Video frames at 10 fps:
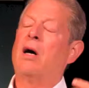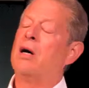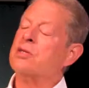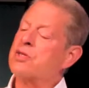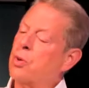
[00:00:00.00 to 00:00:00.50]

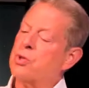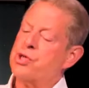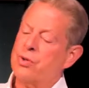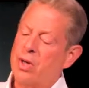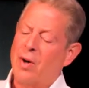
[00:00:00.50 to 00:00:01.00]
Because, of
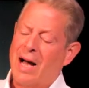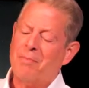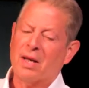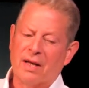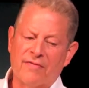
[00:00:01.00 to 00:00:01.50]
course, you know
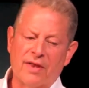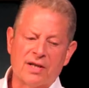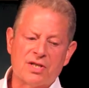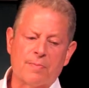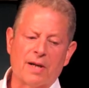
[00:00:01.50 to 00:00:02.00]
I believe
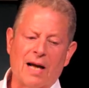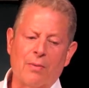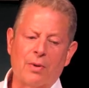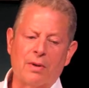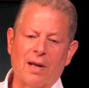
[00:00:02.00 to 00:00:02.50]
this, but
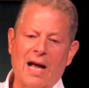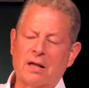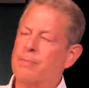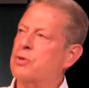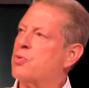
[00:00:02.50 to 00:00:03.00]
I would
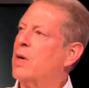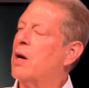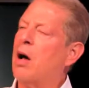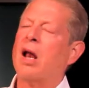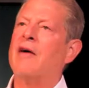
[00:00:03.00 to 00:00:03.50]
like to
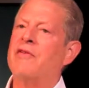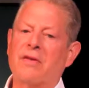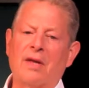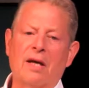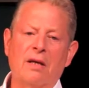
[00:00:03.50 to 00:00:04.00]
persuade all
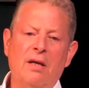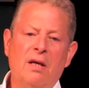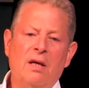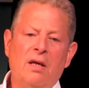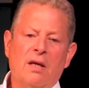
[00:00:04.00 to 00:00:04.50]
of you that
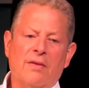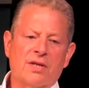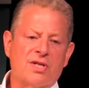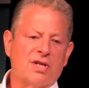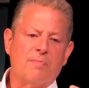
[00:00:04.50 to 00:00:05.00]

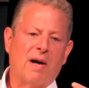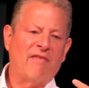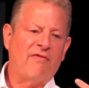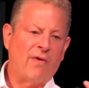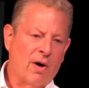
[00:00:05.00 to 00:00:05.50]
this is
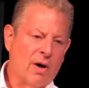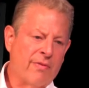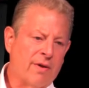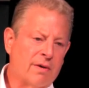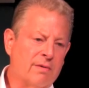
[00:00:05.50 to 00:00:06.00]
by
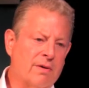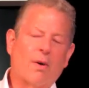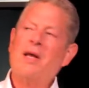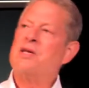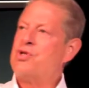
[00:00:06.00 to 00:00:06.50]
far the
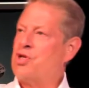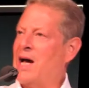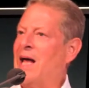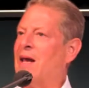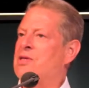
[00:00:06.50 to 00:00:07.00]
greatest
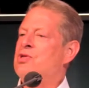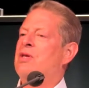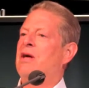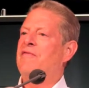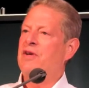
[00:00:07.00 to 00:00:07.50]

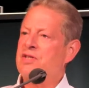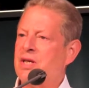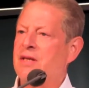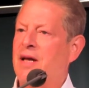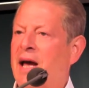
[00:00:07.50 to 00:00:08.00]
challenge that
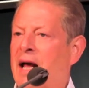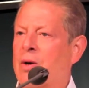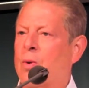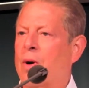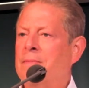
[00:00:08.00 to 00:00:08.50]
fits in the
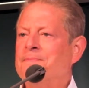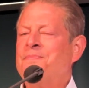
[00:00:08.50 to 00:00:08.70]
category